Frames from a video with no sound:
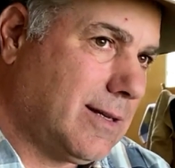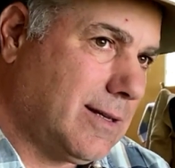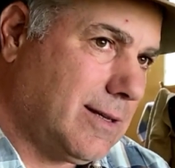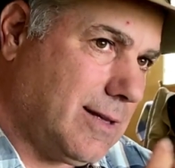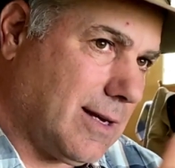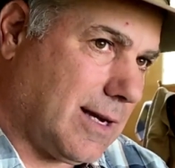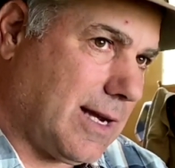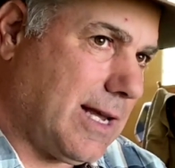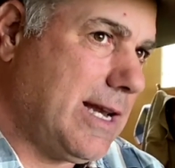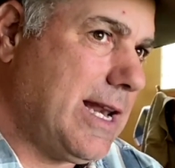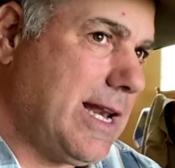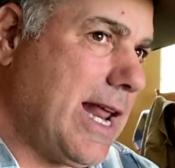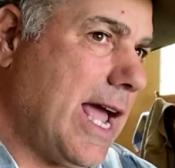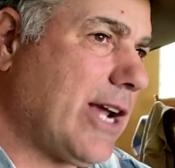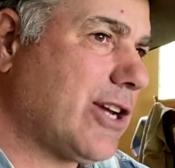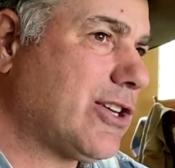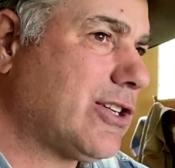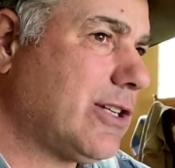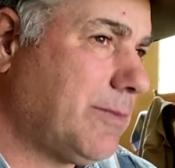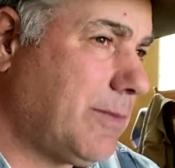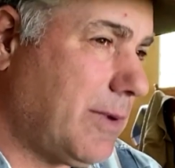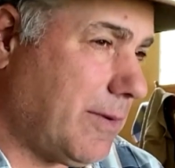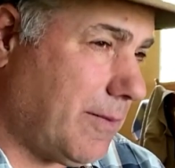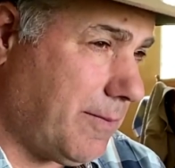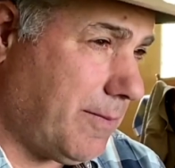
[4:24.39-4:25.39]
the
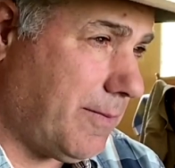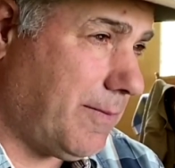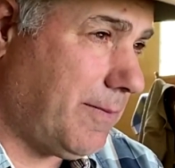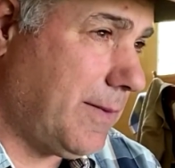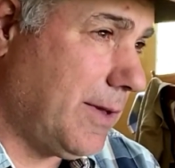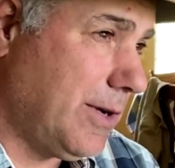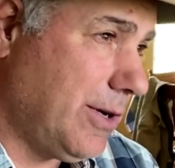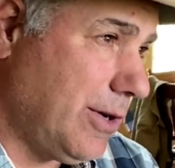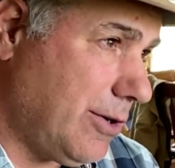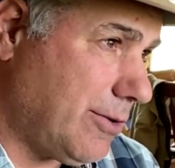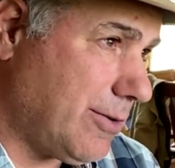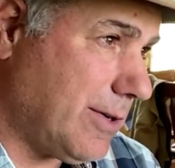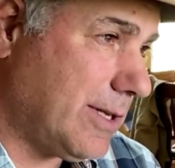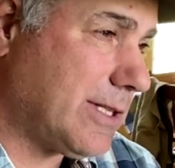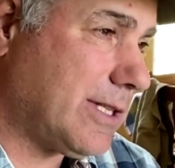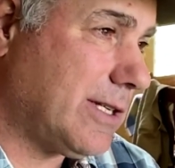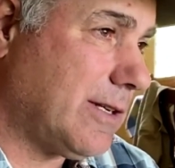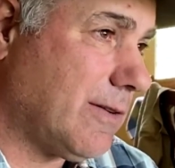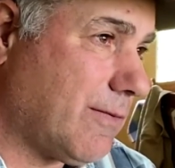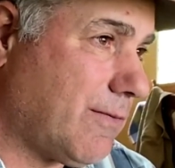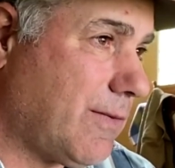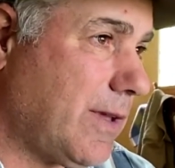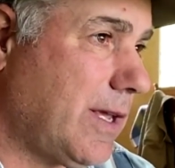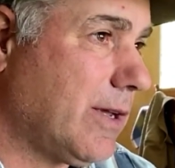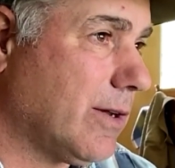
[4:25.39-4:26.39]
connection of the nutrients in
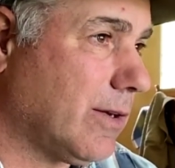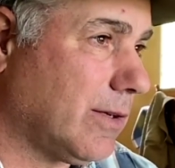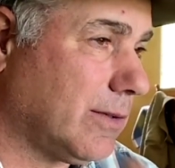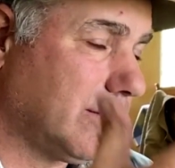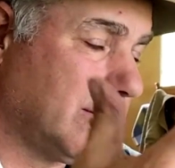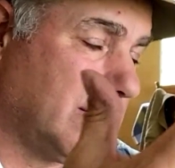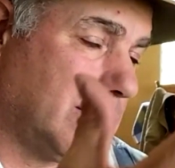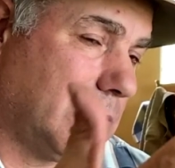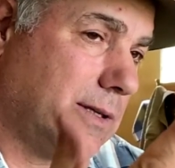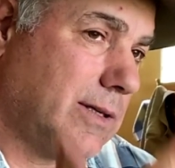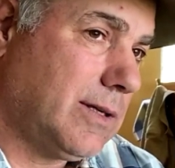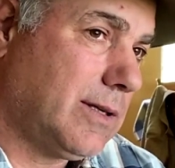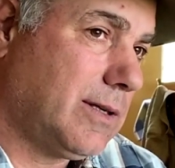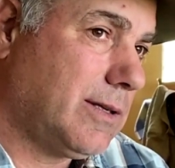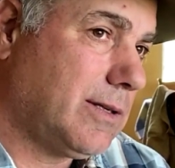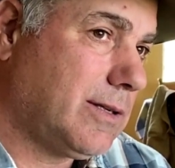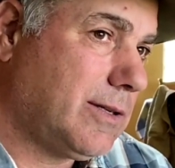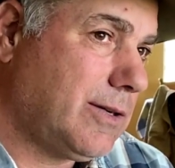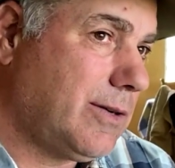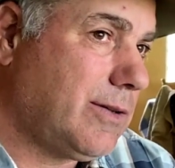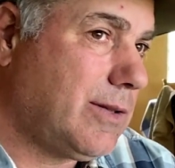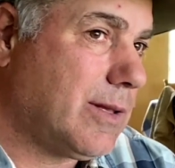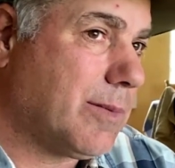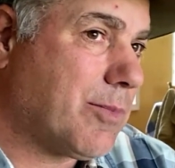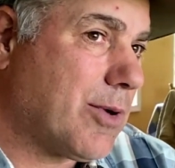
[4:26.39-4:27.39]
the field
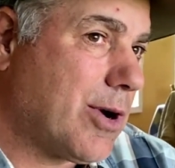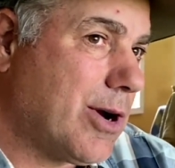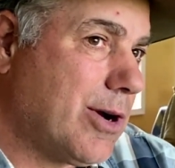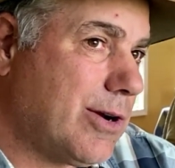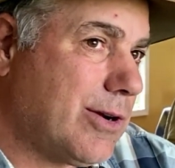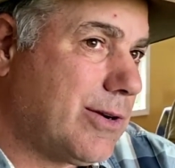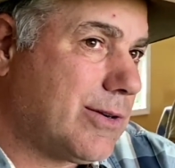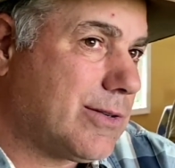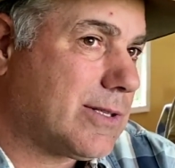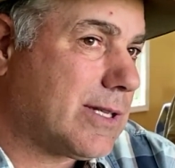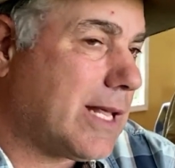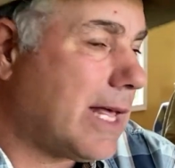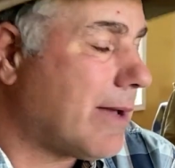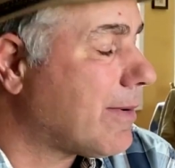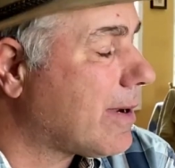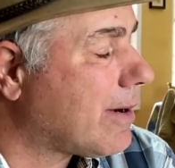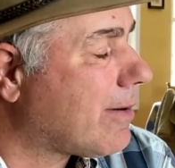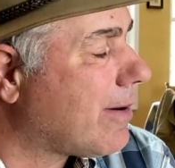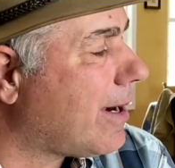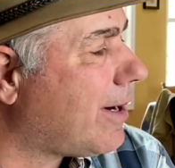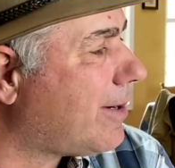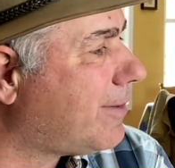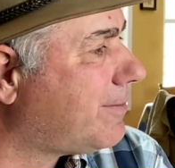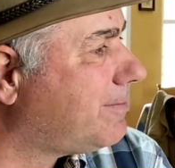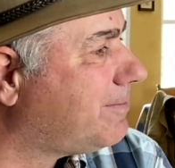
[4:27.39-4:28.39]
to the produce that we
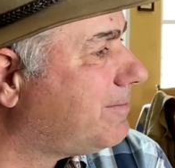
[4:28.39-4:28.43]
grow.